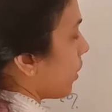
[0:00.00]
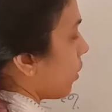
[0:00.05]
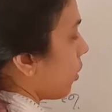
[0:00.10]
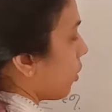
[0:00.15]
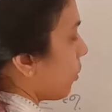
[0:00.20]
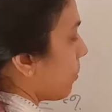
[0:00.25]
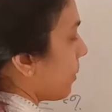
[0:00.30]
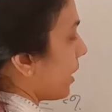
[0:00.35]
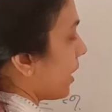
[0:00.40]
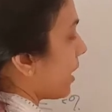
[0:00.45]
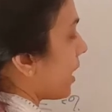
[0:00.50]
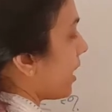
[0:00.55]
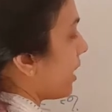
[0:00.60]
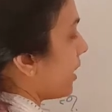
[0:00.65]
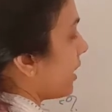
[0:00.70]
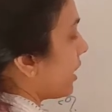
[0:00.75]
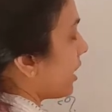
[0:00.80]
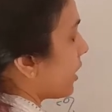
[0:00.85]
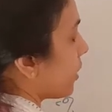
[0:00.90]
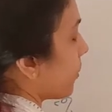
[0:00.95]
Omega
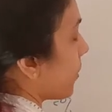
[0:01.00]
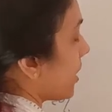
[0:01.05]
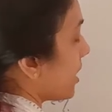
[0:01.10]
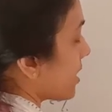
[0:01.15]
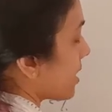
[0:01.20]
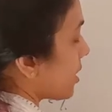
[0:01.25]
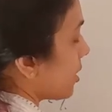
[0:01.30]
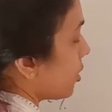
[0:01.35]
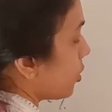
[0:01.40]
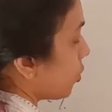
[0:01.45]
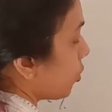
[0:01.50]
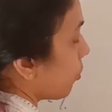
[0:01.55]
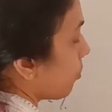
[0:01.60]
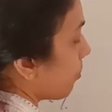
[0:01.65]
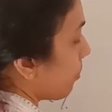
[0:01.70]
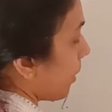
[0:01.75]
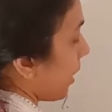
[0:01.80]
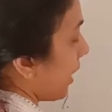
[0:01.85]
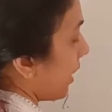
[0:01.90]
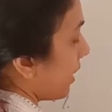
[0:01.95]
equals
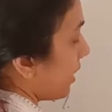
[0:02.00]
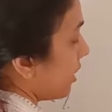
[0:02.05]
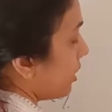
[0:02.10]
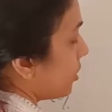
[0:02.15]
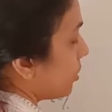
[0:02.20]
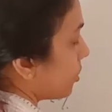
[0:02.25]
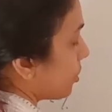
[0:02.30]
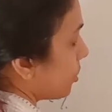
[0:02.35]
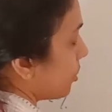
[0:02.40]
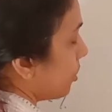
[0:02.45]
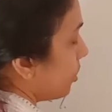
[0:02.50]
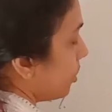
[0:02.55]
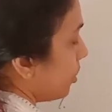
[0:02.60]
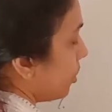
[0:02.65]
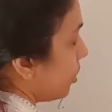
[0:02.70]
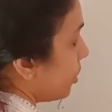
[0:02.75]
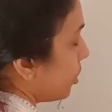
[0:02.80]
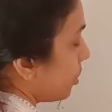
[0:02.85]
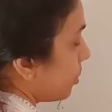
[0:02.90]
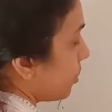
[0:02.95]
2 pi into
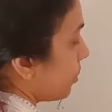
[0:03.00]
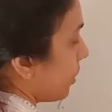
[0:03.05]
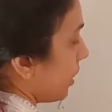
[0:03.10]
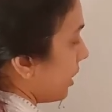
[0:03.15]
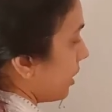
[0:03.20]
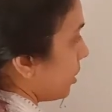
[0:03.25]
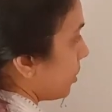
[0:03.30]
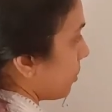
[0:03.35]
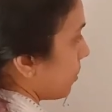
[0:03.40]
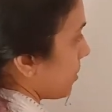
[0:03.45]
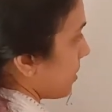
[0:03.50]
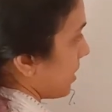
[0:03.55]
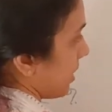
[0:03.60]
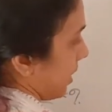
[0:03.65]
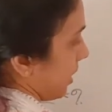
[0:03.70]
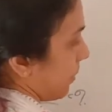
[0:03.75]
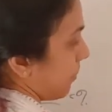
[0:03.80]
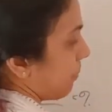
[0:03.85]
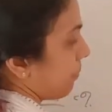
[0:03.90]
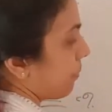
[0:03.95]
nu into
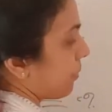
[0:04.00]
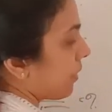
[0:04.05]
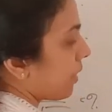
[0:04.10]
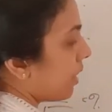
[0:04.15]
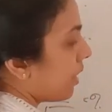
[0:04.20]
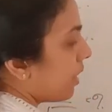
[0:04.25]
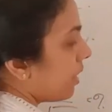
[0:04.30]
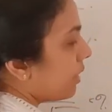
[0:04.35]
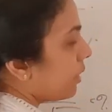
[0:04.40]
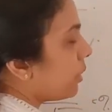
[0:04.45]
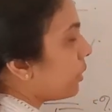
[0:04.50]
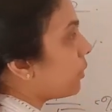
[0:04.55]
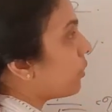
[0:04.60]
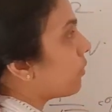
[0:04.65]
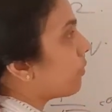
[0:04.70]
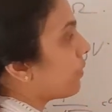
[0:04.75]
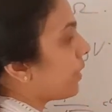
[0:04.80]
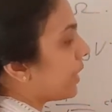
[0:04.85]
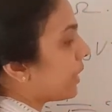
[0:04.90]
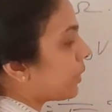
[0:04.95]
C.
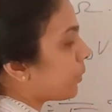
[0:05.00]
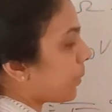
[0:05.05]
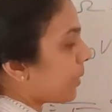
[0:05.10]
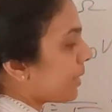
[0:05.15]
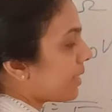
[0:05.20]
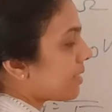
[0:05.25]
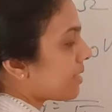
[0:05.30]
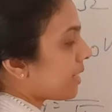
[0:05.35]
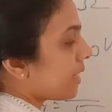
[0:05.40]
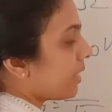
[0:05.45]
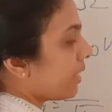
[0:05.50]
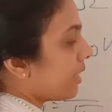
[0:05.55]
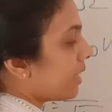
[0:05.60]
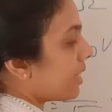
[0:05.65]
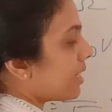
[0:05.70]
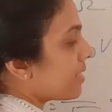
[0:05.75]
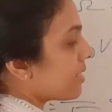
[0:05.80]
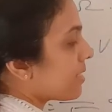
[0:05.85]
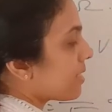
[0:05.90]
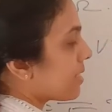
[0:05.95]
Nu frequency
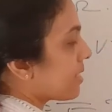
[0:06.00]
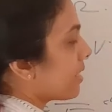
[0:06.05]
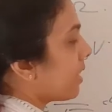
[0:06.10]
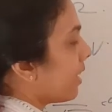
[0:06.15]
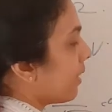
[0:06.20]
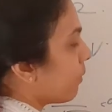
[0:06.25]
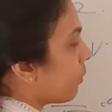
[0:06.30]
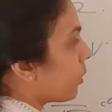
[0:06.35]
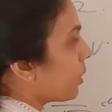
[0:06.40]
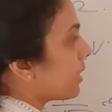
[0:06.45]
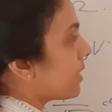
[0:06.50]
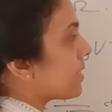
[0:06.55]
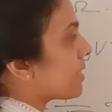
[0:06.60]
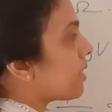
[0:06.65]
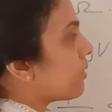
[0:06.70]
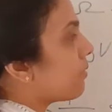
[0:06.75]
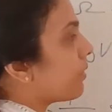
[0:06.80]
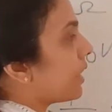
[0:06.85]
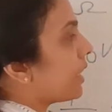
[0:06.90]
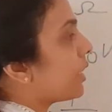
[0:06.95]
is, what is
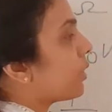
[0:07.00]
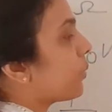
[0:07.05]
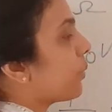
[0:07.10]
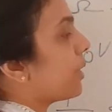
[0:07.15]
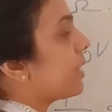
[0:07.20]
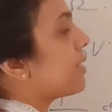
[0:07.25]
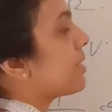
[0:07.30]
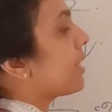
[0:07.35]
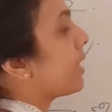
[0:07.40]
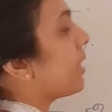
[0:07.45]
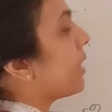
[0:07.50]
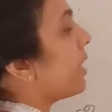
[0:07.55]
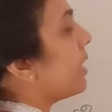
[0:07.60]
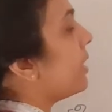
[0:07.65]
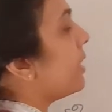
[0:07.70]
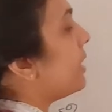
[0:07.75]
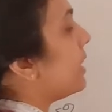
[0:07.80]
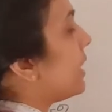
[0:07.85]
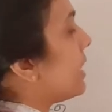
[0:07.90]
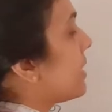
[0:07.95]
the frequency
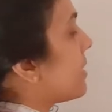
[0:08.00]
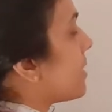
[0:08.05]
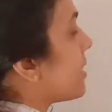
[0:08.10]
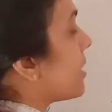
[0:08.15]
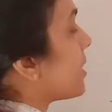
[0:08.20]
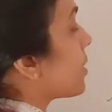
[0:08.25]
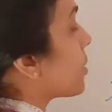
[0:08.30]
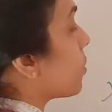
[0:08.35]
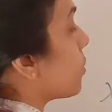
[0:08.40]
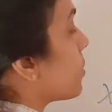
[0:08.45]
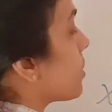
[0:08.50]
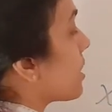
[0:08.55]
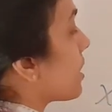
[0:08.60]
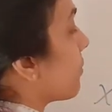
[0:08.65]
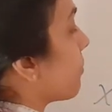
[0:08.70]
in DC source?